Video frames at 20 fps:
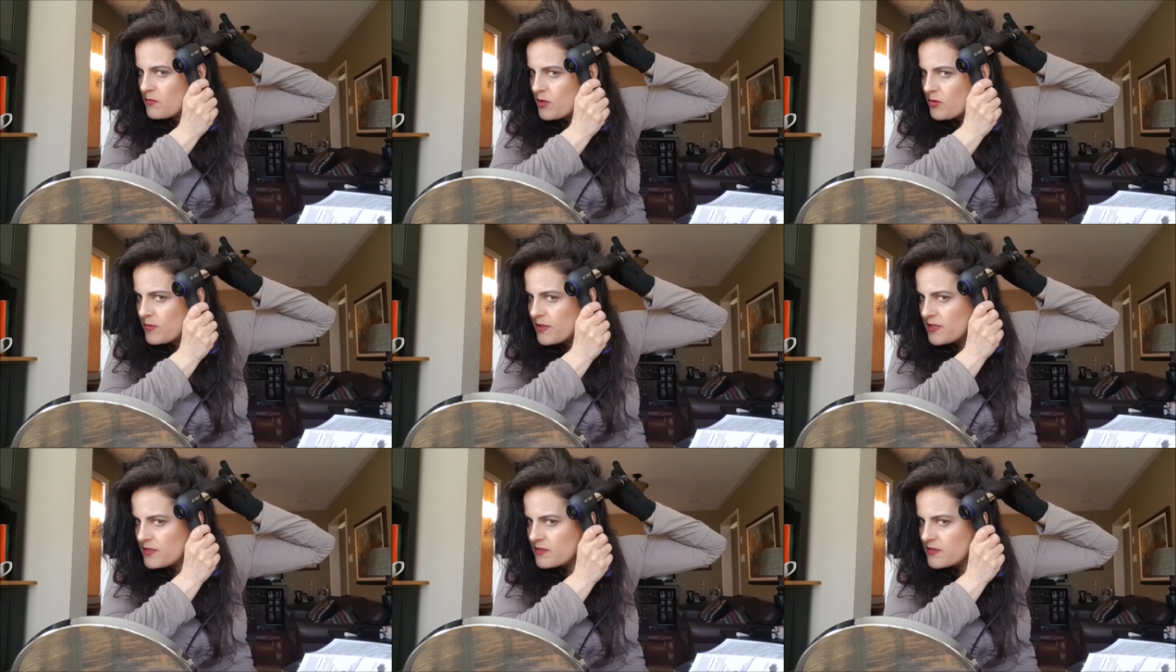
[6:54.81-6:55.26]

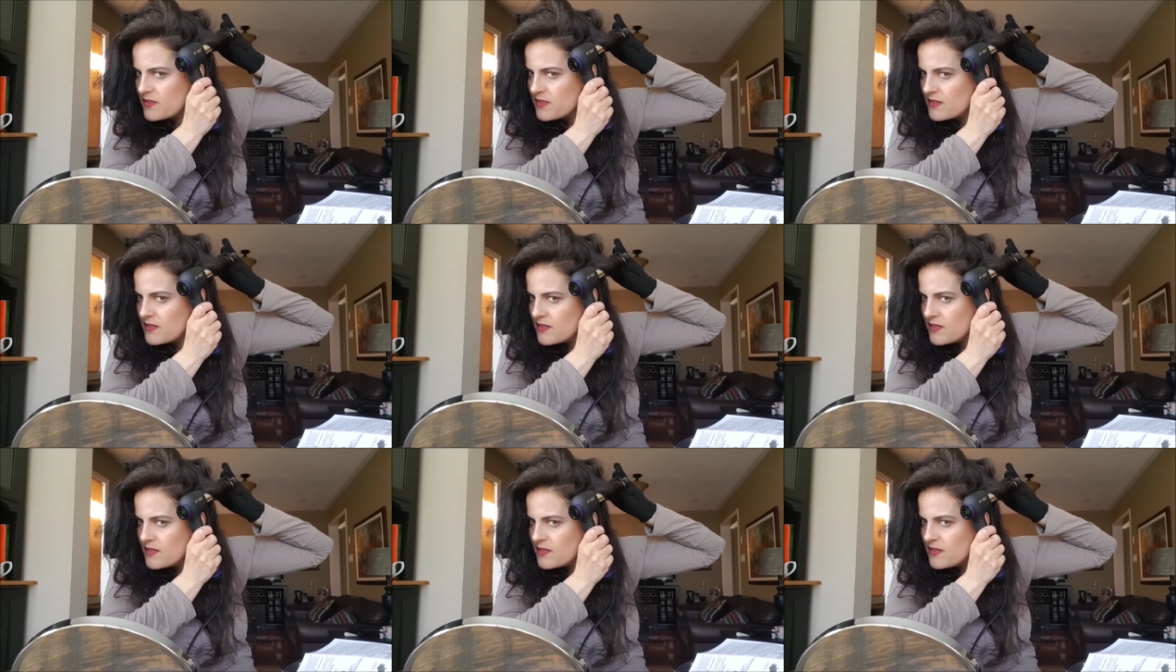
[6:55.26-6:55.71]
moment.
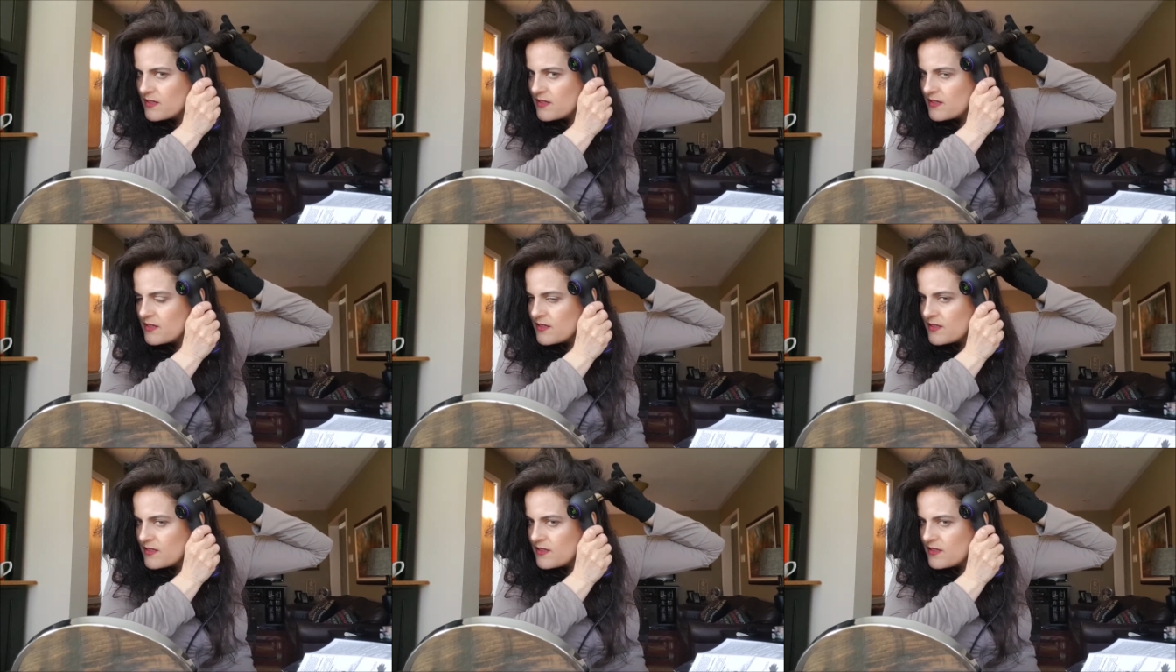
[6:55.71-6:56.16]

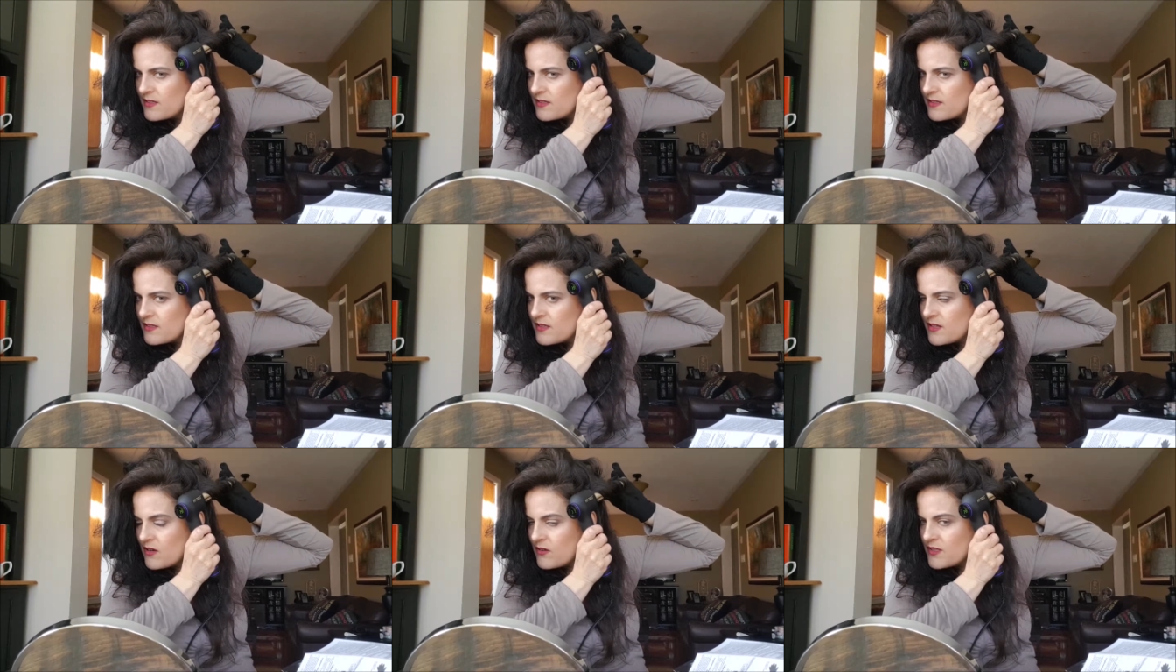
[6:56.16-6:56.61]

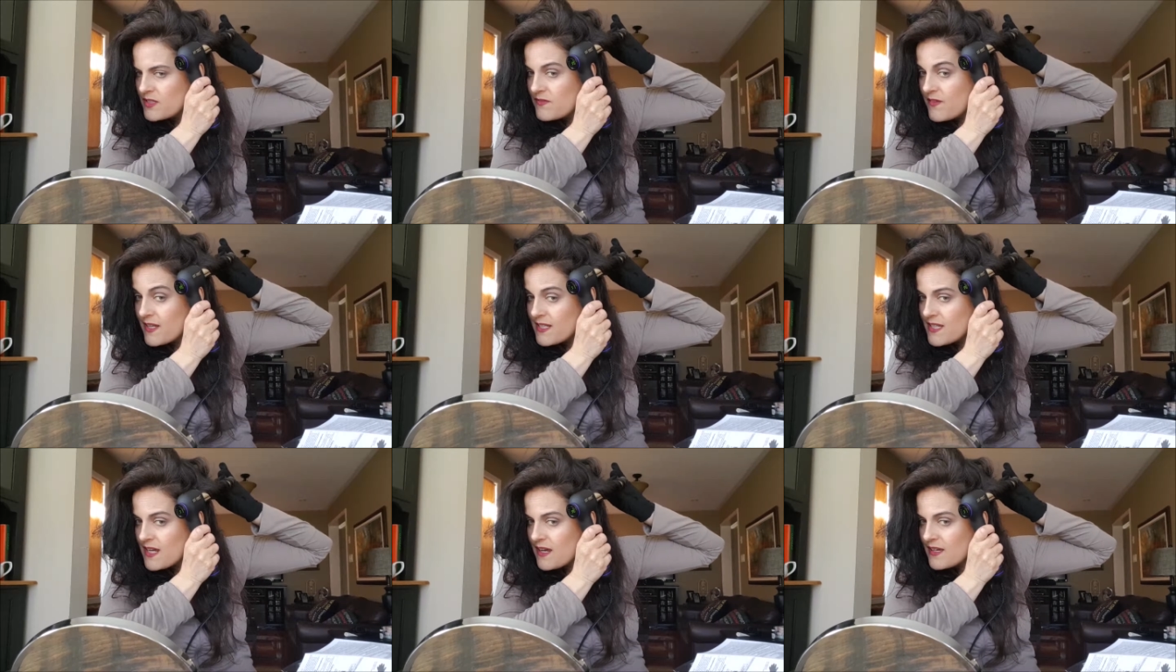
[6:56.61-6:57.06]
So it's
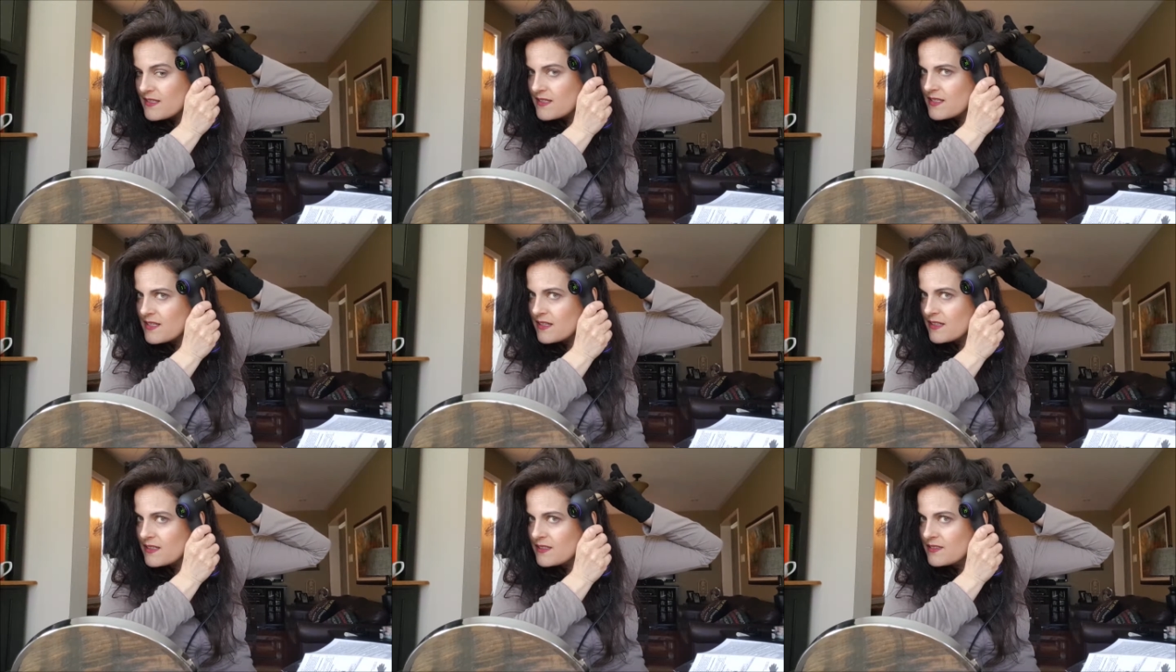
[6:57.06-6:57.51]

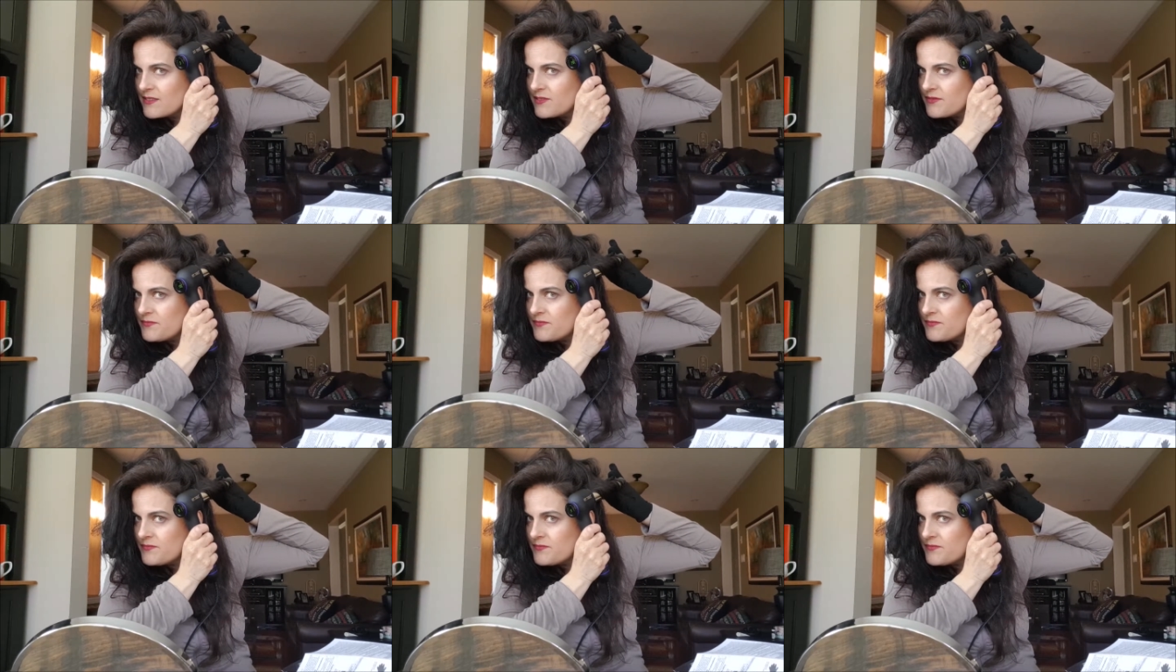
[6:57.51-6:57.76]
fantastic.